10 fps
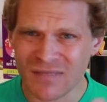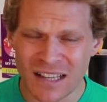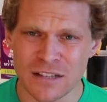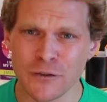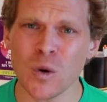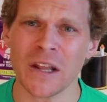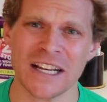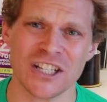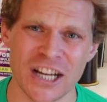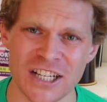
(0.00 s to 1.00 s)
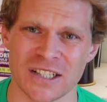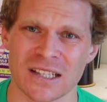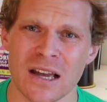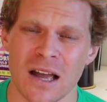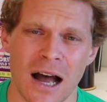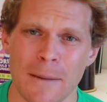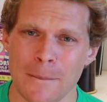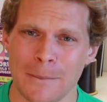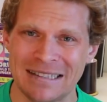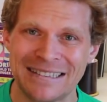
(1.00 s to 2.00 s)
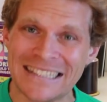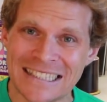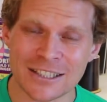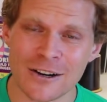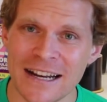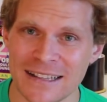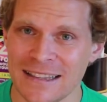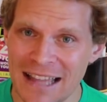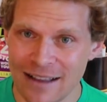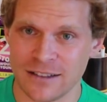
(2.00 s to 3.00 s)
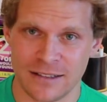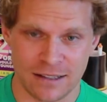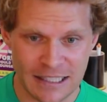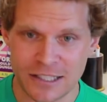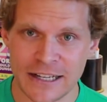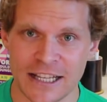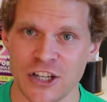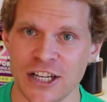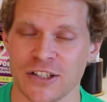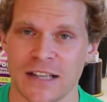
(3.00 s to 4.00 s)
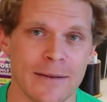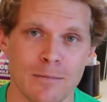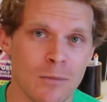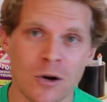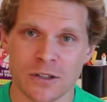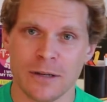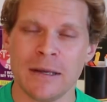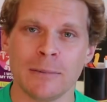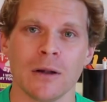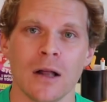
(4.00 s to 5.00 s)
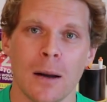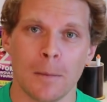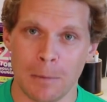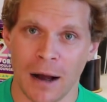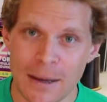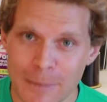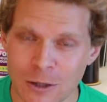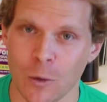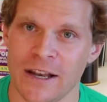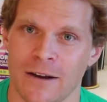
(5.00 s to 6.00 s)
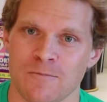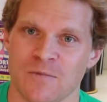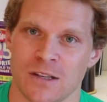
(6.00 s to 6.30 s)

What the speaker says: it's a few other exchanges, but these are the exchanges, and most of the people buy Bitcoin there.